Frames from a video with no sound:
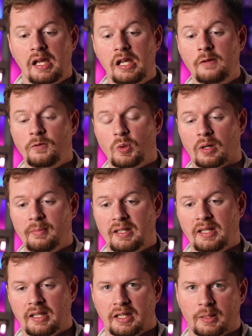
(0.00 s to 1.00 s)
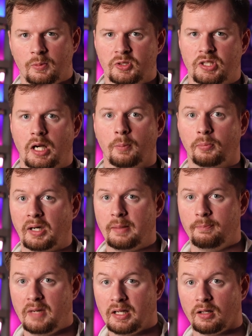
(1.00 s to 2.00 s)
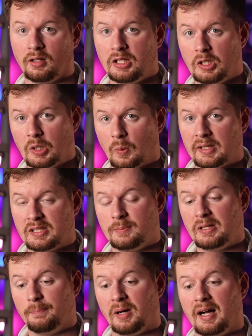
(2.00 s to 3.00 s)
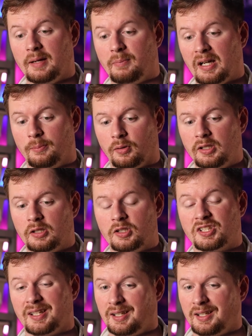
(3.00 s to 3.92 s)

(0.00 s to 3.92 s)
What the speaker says: if you are making animals that are primarily going to be bought by breeders,